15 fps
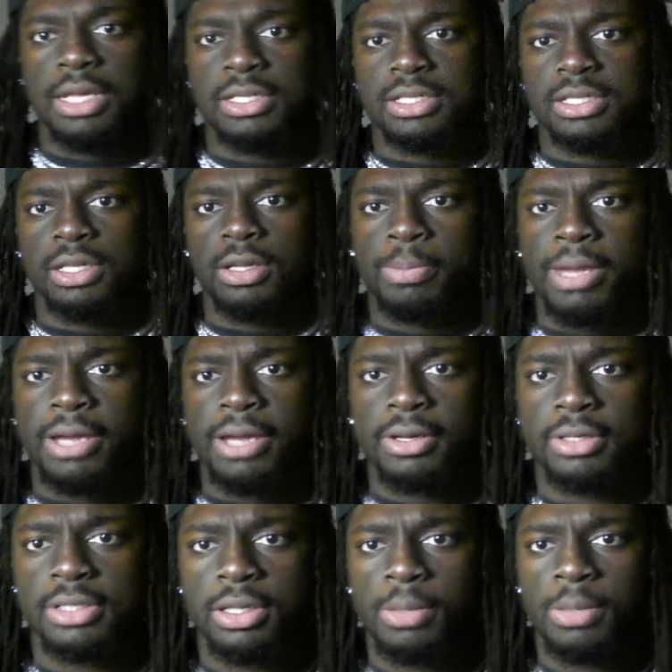Yeah, it's a little
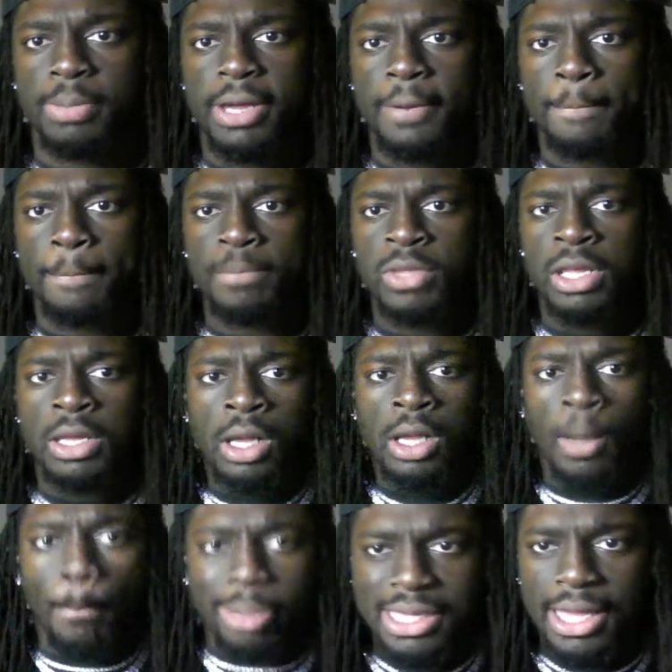better.
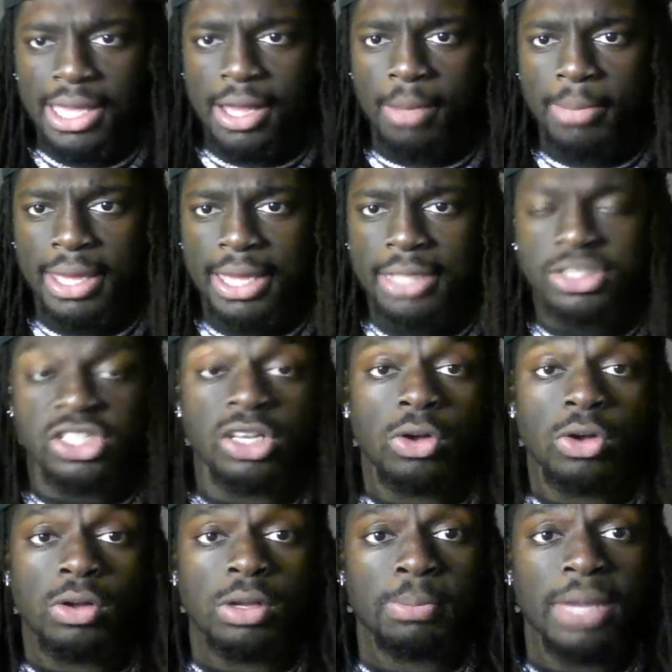But yeah, man.
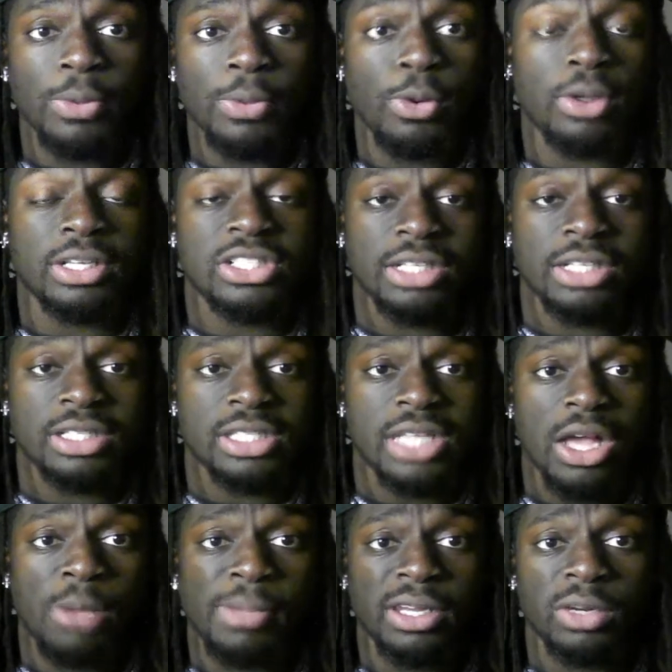So, man, we wanna check
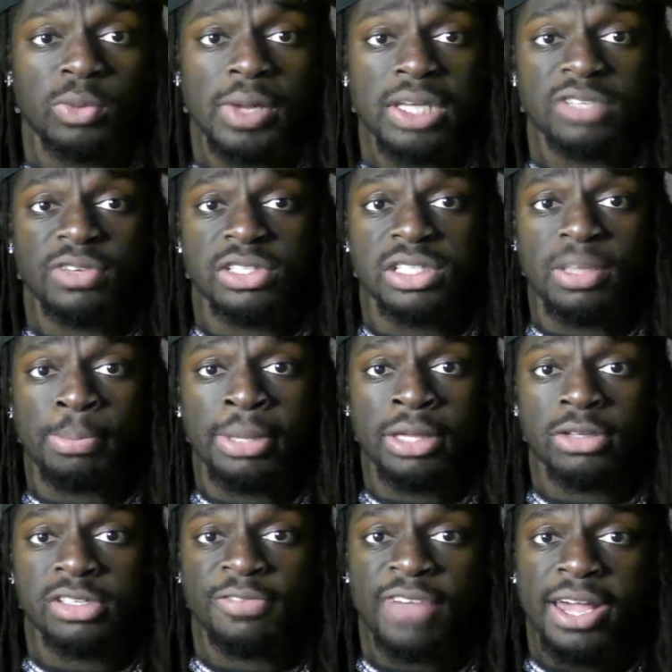this out, man. The Rams versus the
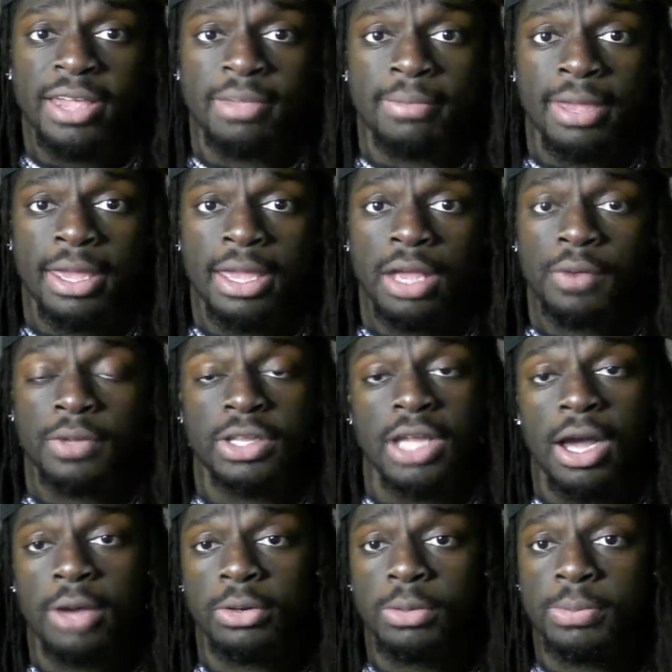Bengals fight, man.
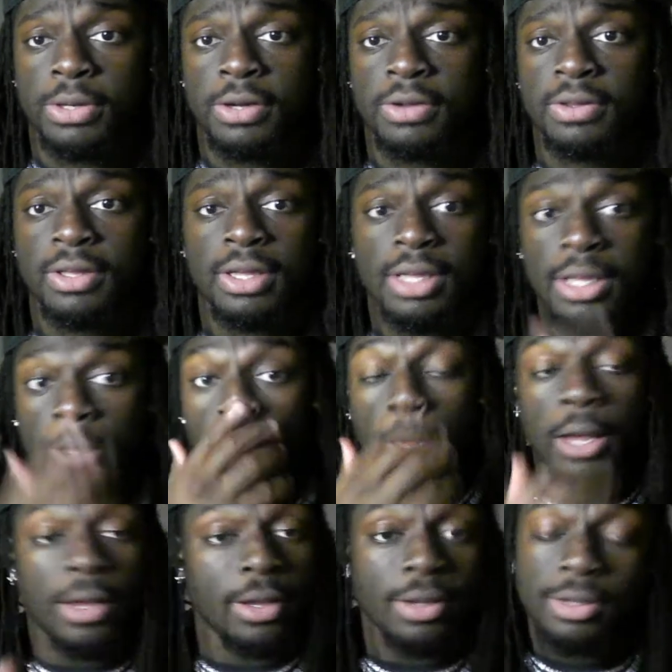Aaron Donald, bro.
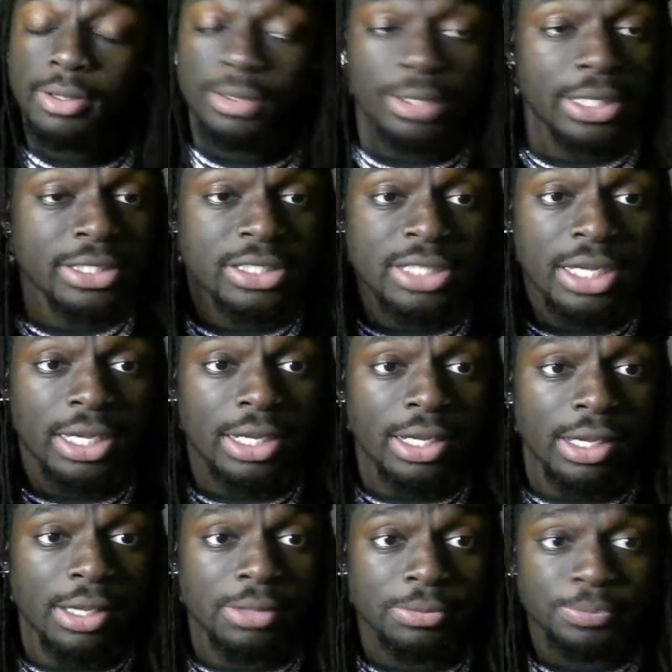Let's
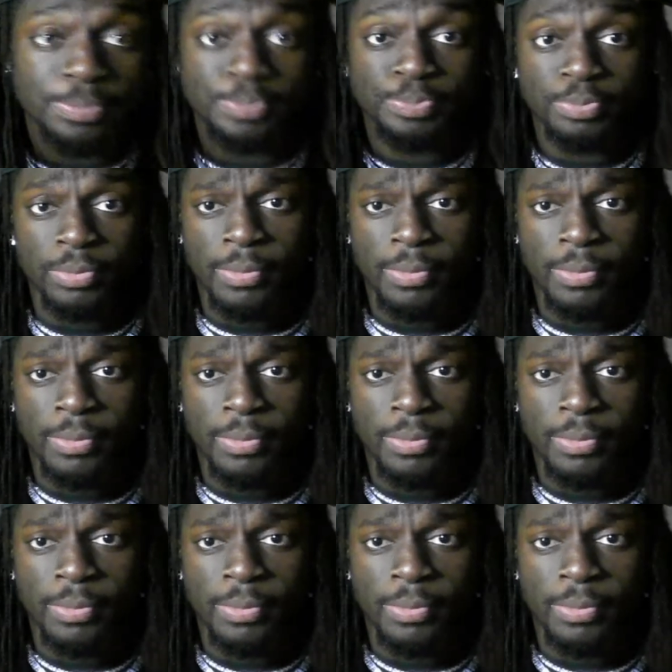check it out.